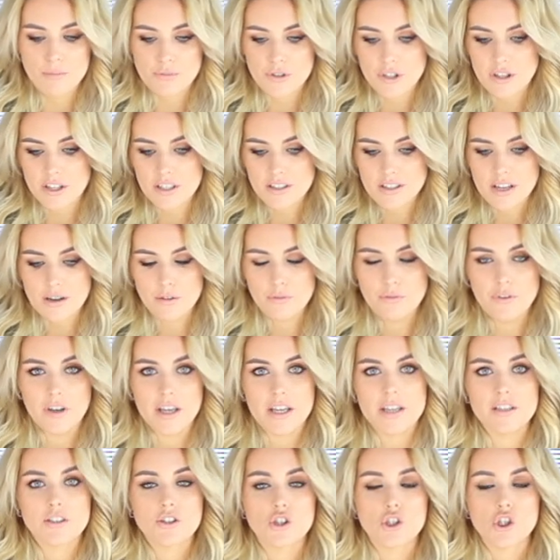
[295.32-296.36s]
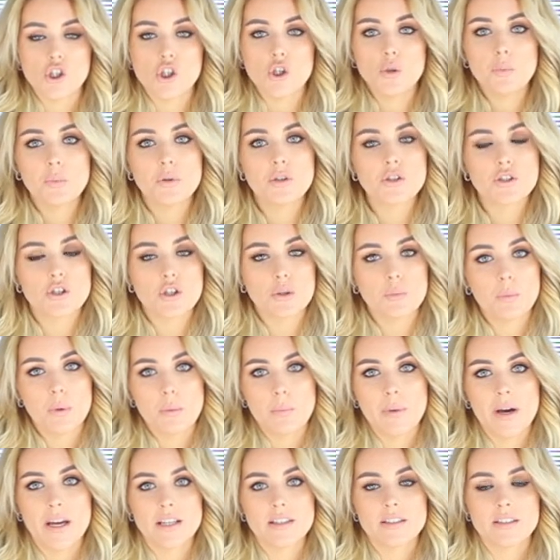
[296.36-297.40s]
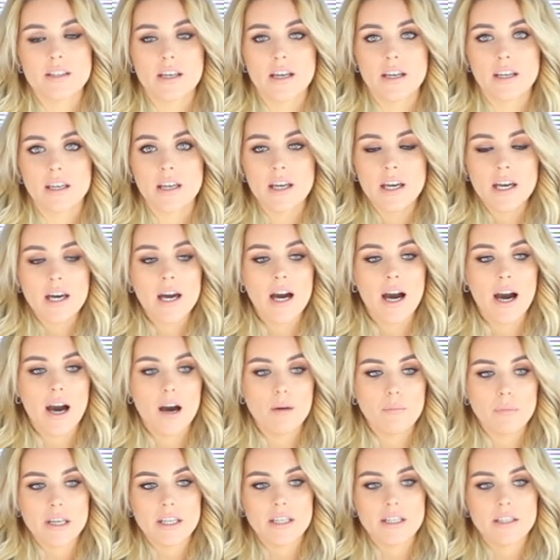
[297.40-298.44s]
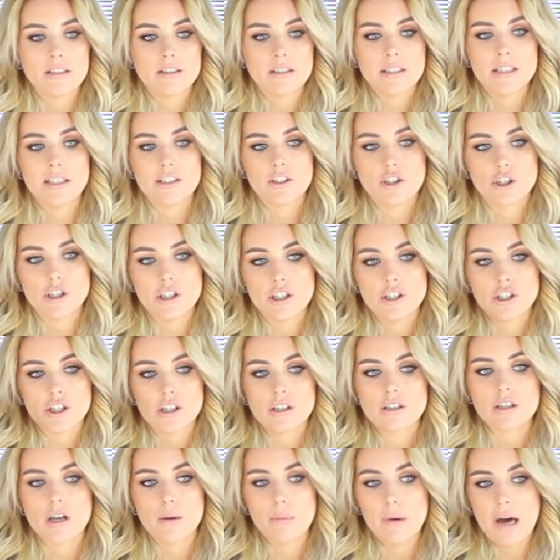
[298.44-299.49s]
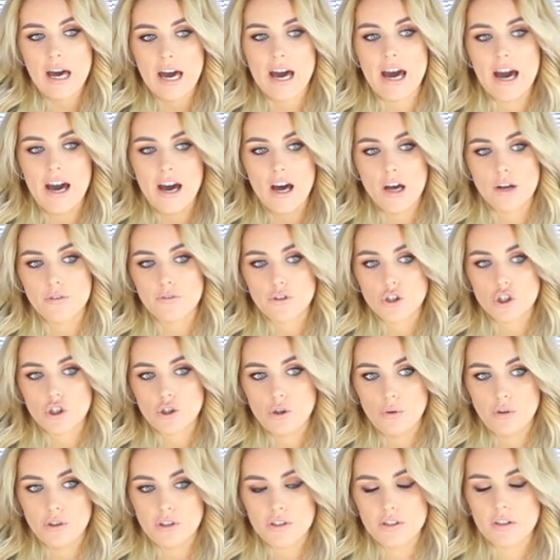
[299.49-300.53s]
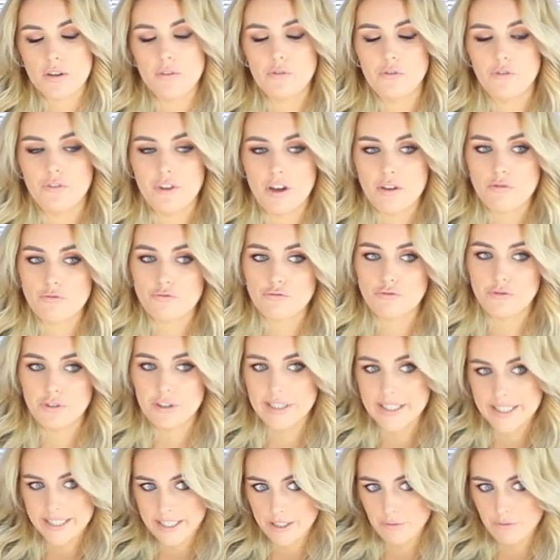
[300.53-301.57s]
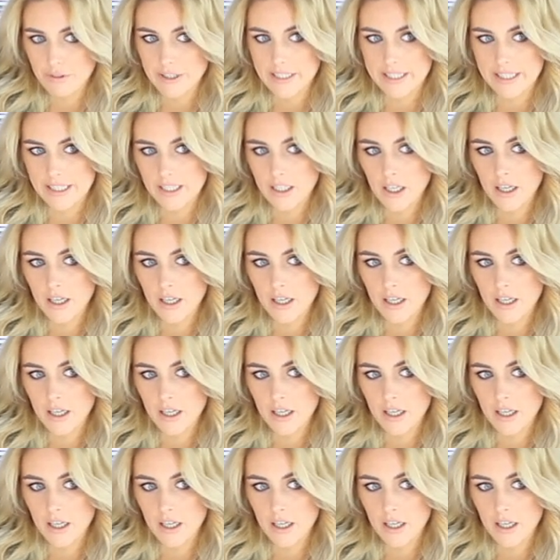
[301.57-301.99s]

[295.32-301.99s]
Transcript: So this outfit is super, super basic. It is literally just a pair of shorts that fit really, really